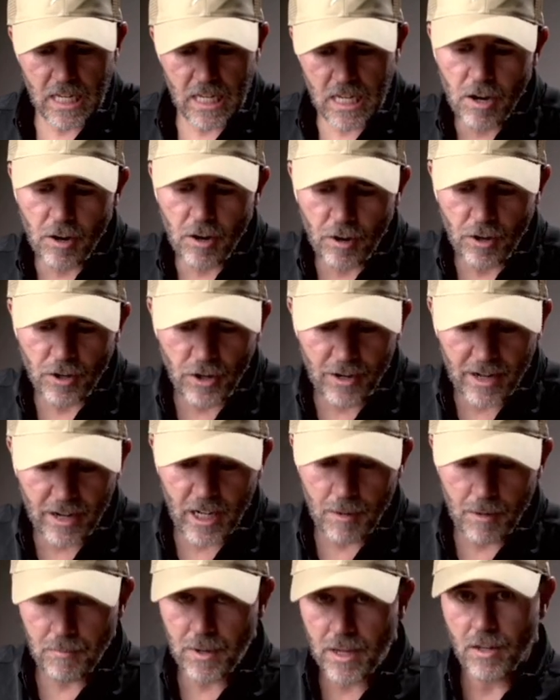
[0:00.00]
a year you're not
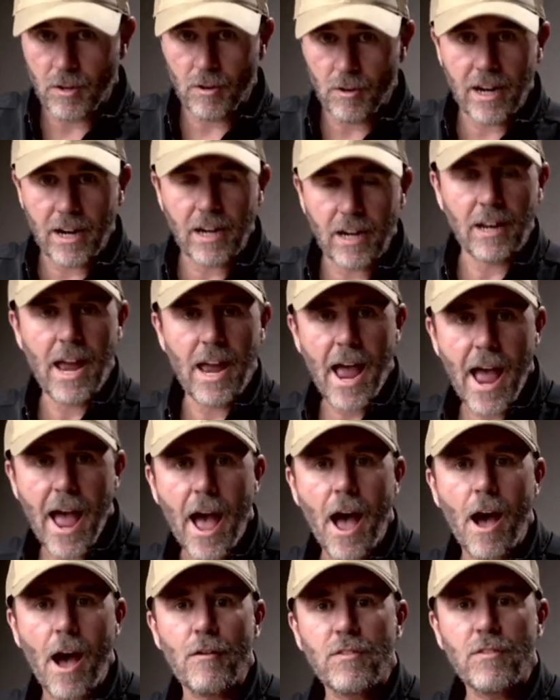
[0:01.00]
going to be you're not going to
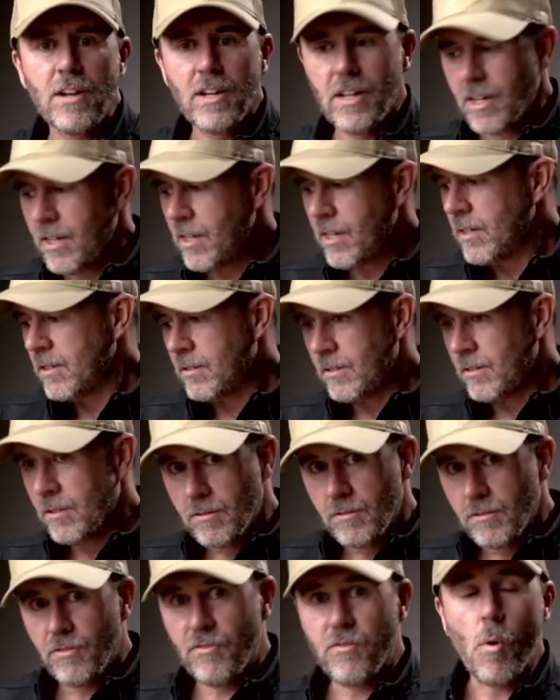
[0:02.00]
have
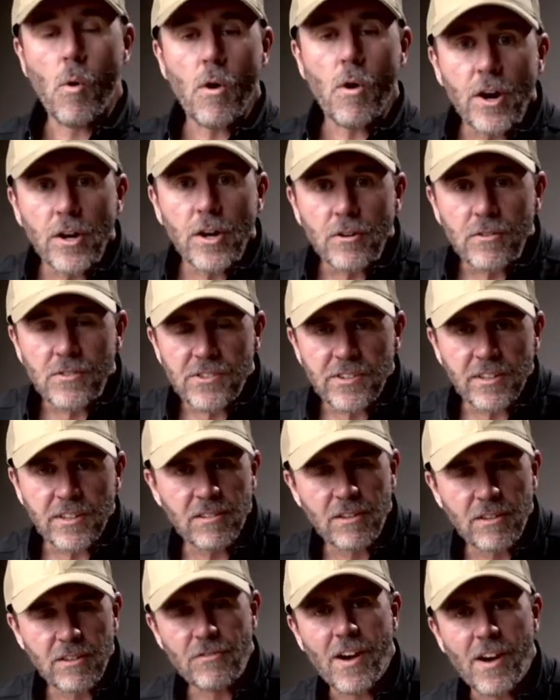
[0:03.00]

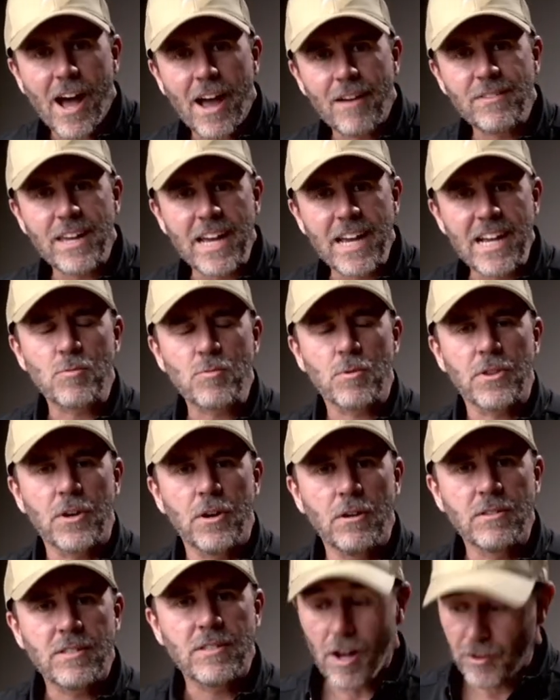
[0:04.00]
465 days worth of
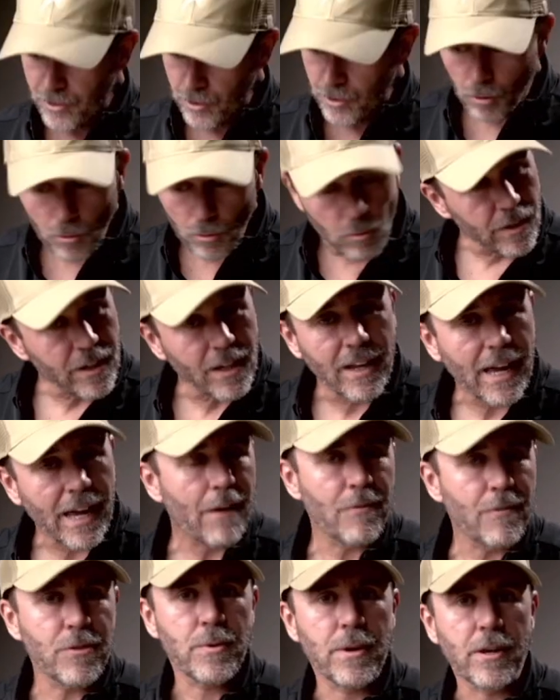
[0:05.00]
hotels you're only going to
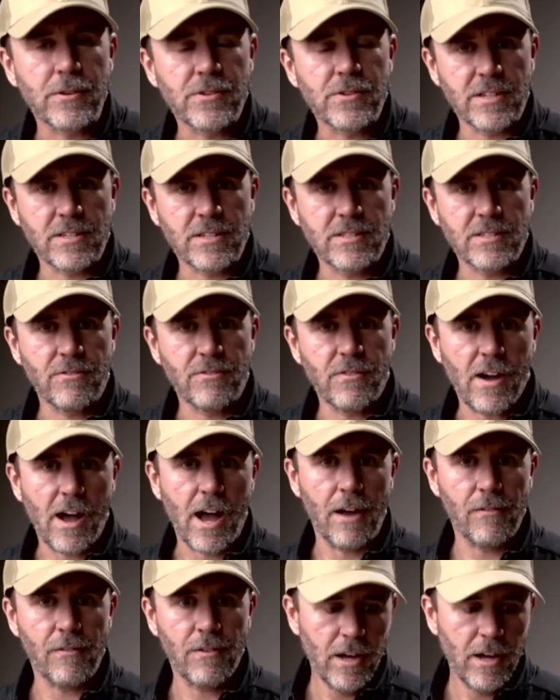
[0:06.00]
have
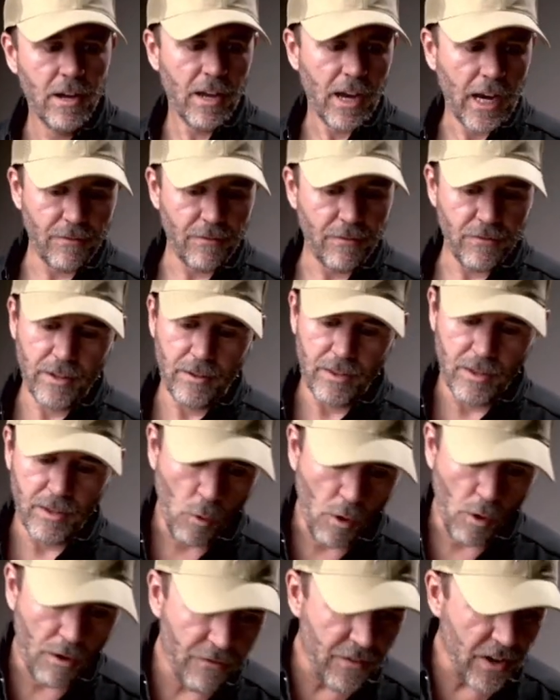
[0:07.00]
365 and if the, the,
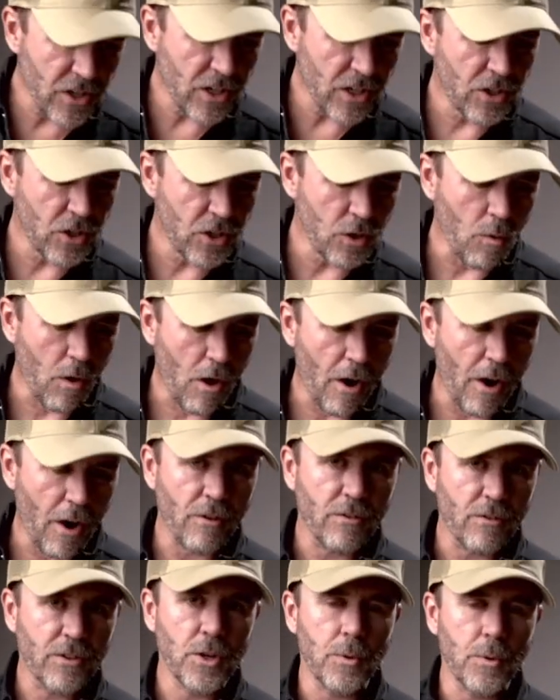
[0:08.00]
more efficient you
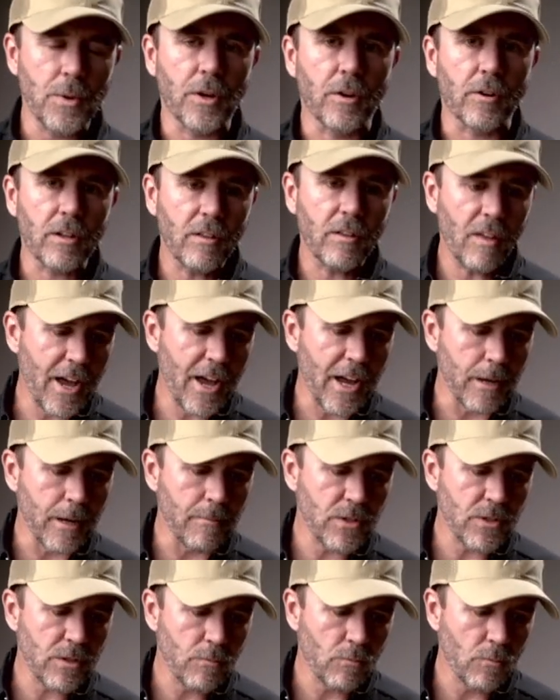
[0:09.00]
are doing your
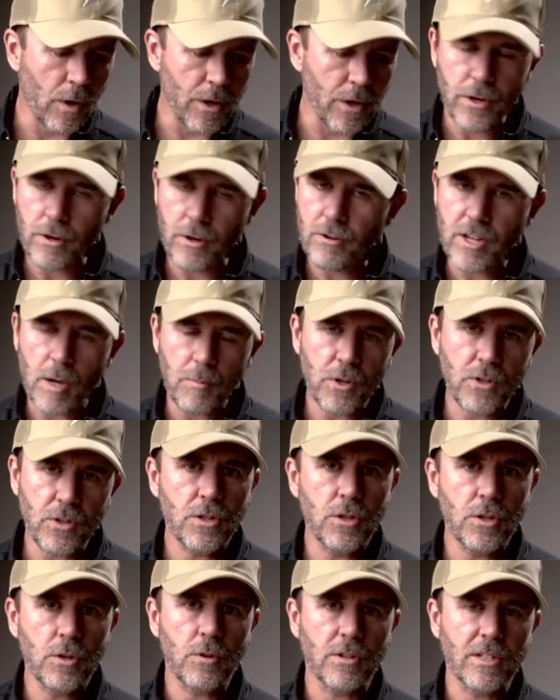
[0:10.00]
claims whether you're
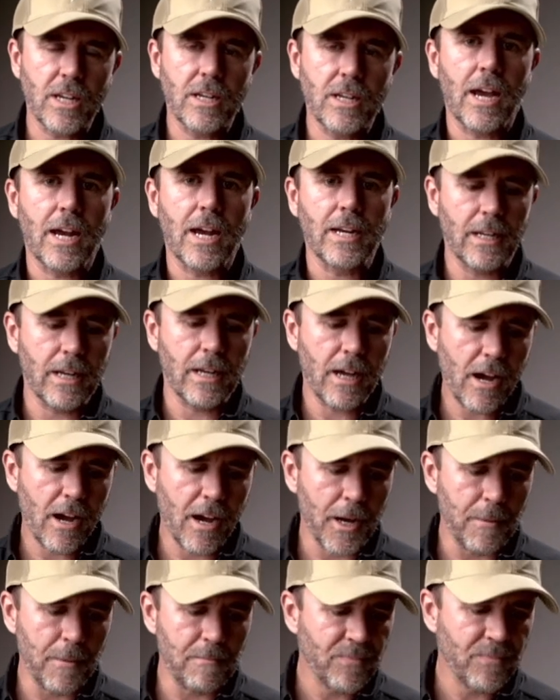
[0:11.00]
w2 or
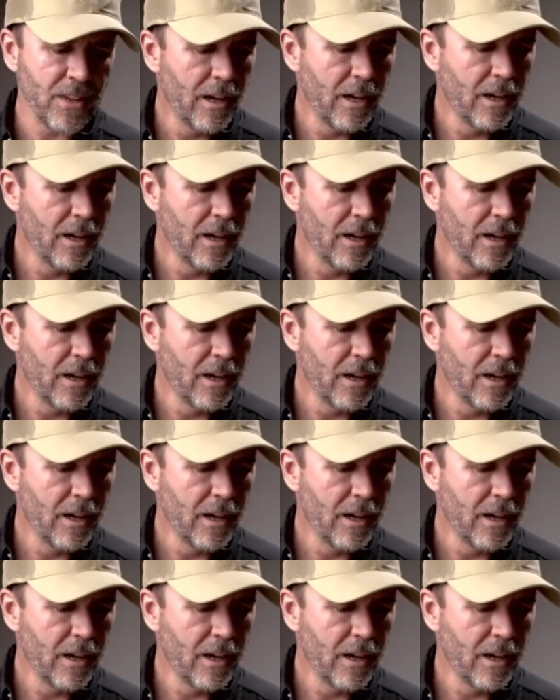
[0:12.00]
1099